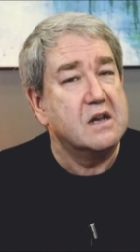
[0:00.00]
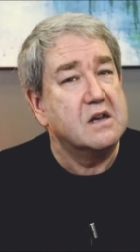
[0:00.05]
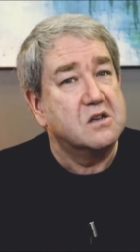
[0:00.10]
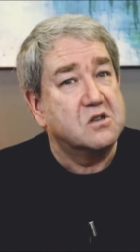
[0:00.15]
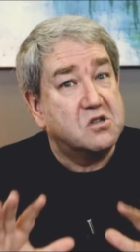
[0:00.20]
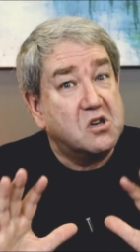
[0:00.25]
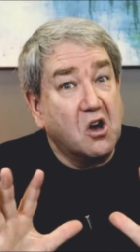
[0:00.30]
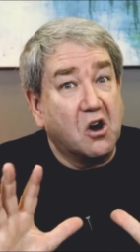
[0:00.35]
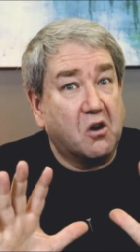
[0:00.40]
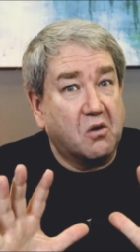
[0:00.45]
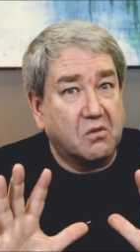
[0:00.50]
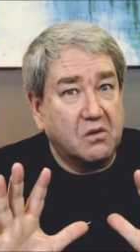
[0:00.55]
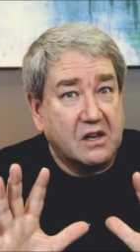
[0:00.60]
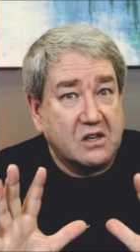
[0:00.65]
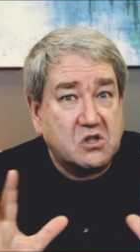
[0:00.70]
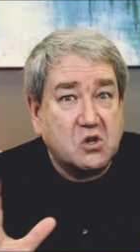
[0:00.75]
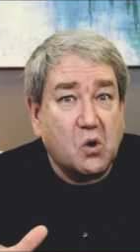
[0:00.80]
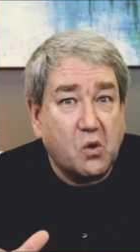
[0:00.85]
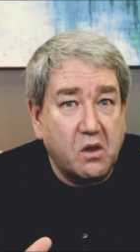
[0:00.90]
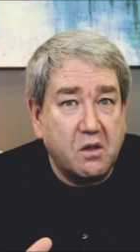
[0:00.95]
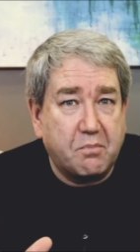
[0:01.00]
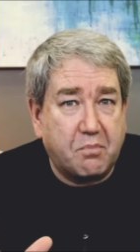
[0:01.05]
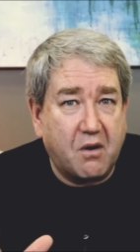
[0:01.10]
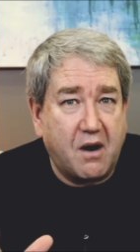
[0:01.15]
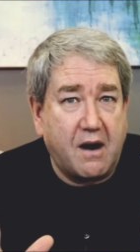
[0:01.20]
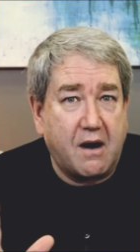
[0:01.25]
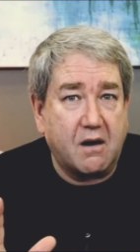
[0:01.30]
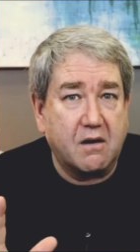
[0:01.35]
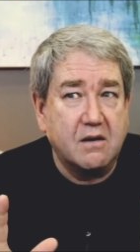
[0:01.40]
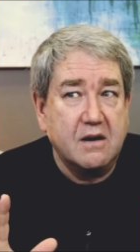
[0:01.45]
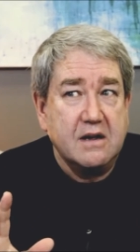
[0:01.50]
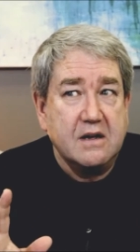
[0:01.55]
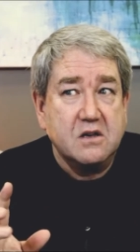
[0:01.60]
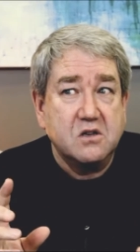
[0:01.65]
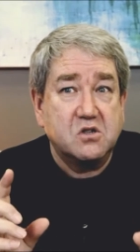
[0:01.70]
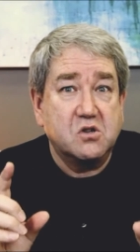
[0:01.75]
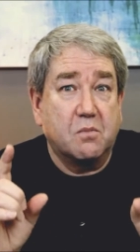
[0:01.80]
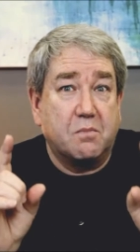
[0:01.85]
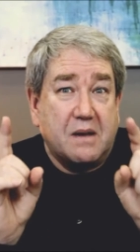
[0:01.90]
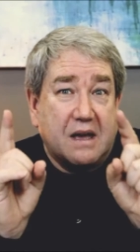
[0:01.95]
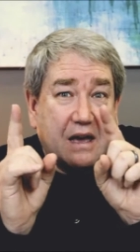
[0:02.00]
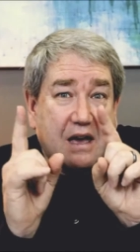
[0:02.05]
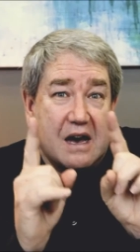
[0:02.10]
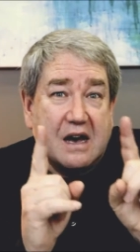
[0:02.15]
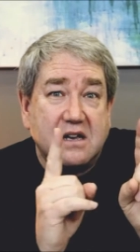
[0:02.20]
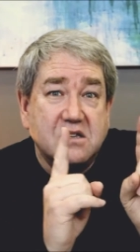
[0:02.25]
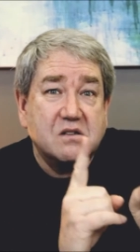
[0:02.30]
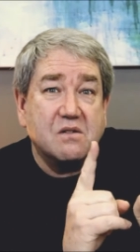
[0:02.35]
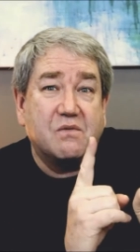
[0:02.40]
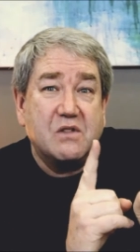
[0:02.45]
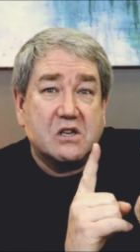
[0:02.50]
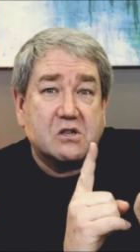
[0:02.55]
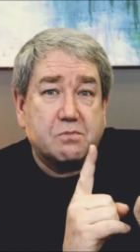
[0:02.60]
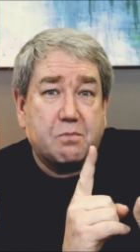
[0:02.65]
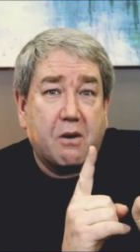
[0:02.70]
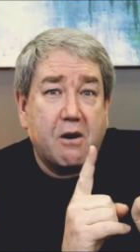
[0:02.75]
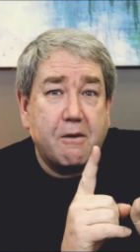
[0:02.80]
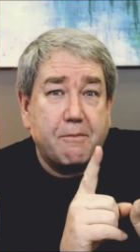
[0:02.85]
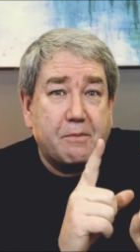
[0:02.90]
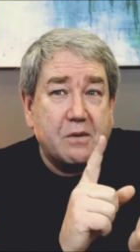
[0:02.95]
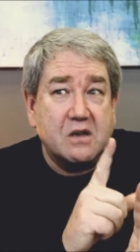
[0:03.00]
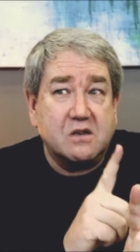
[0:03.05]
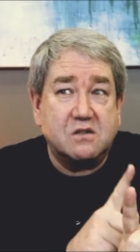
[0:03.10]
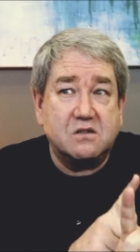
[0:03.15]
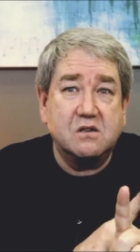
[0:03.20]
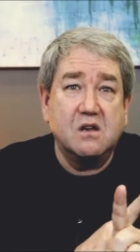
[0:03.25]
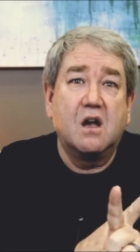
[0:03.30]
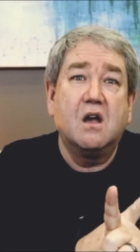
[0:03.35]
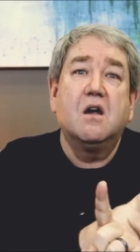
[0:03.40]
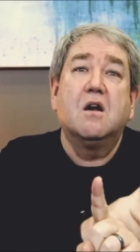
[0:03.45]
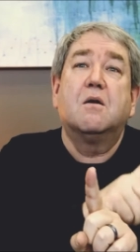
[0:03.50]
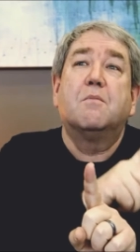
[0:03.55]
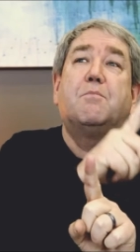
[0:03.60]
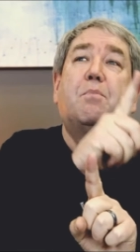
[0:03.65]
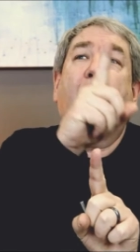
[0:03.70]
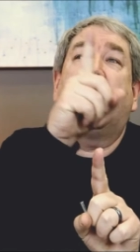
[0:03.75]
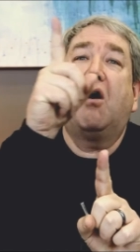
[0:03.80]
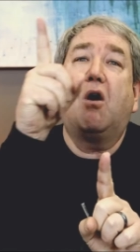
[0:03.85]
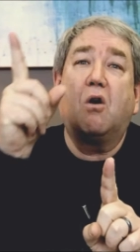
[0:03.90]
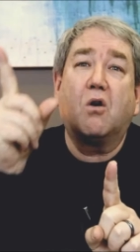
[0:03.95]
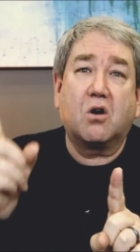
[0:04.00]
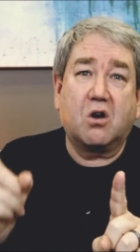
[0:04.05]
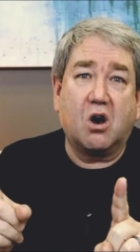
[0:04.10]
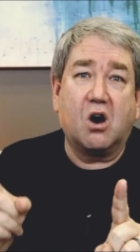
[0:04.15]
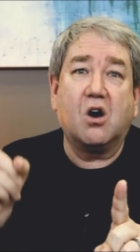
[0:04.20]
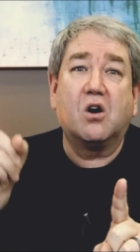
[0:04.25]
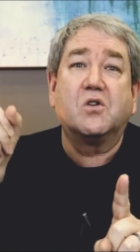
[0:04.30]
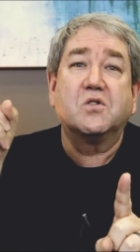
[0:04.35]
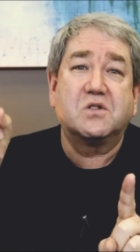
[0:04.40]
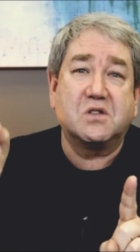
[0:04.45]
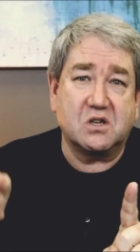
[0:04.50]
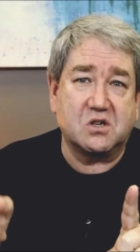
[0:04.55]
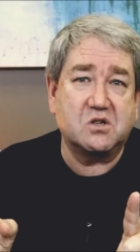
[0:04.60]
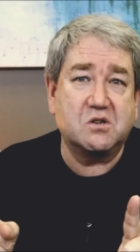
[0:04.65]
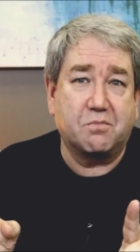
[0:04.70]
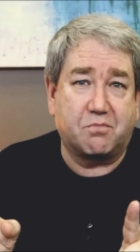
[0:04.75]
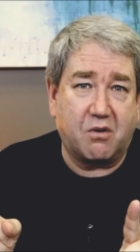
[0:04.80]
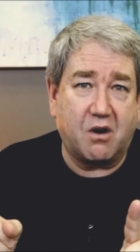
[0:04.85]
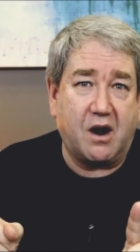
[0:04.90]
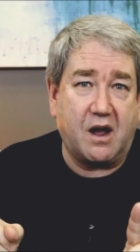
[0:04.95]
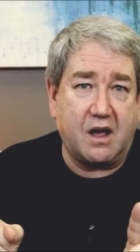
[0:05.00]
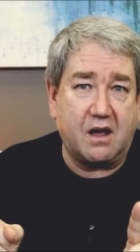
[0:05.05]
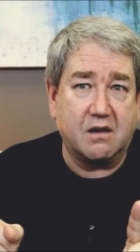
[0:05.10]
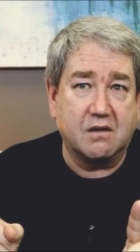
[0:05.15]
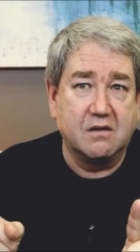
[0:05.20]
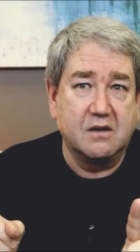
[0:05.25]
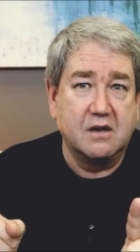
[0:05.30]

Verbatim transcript: So let's go to the prayer. So, because of this purpose, Paul calls us to pray.